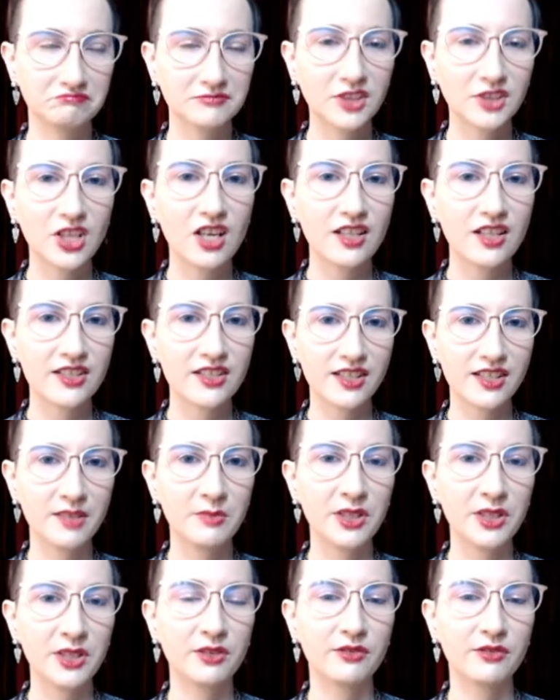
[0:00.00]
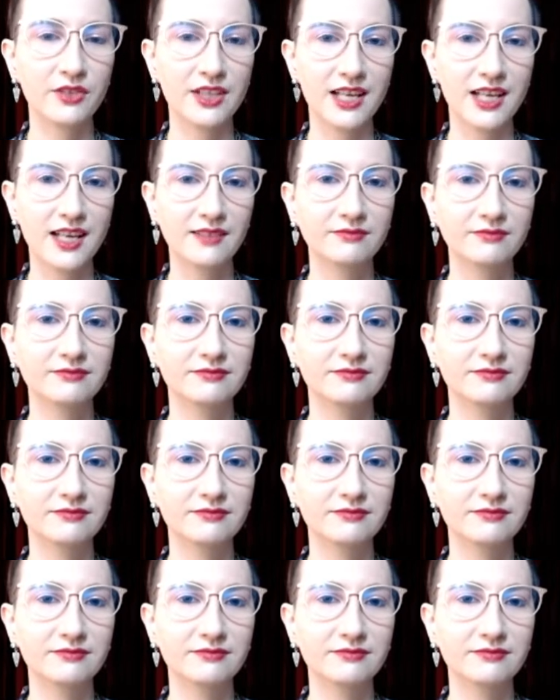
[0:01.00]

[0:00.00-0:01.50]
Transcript: College can be good for that.